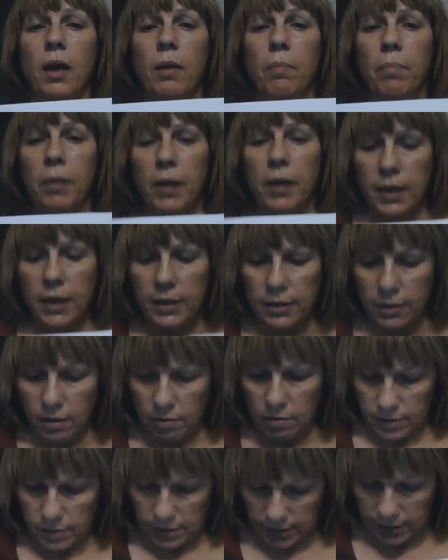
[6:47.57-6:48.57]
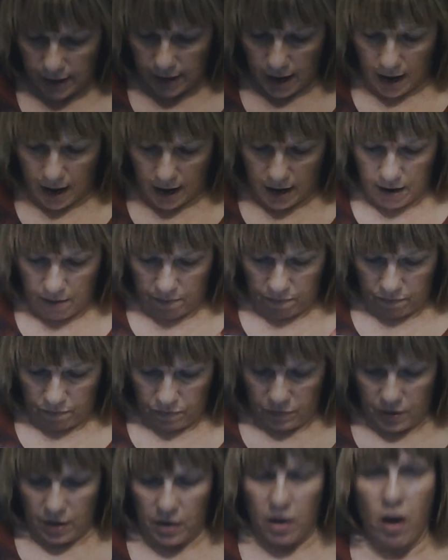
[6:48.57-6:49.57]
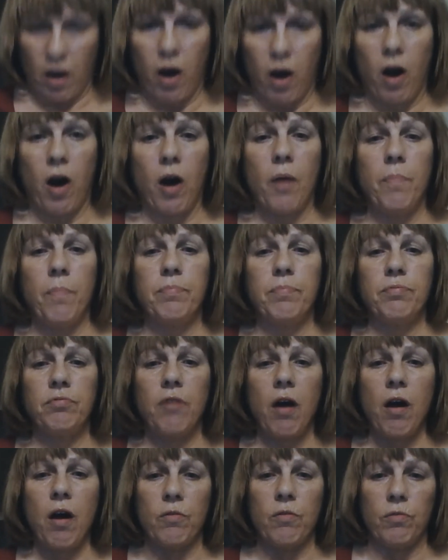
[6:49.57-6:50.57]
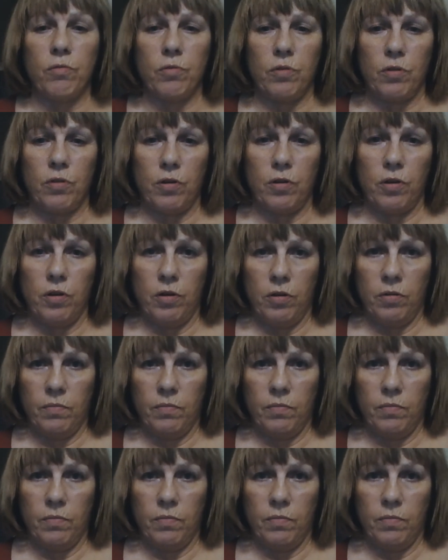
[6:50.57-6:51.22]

Please don't say the car broke,